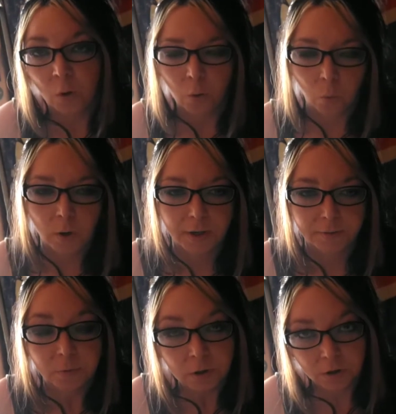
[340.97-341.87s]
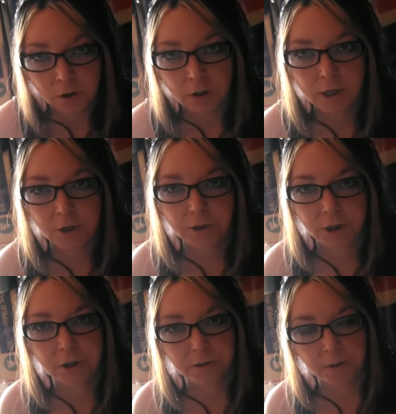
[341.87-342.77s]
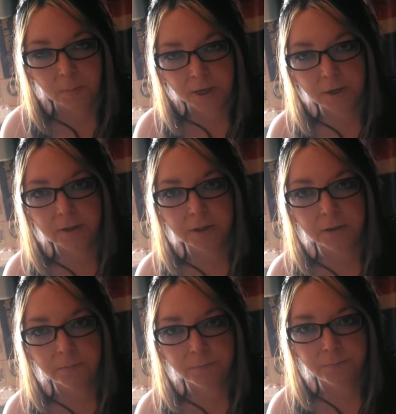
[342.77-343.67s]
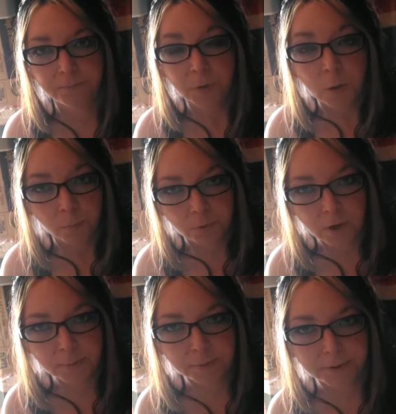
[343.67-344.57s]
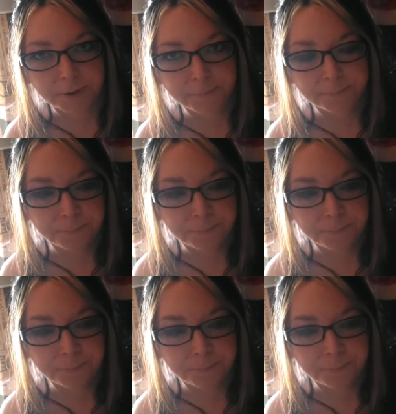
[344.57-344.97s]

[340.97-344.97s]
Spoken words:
1, congratulations on parenting properly.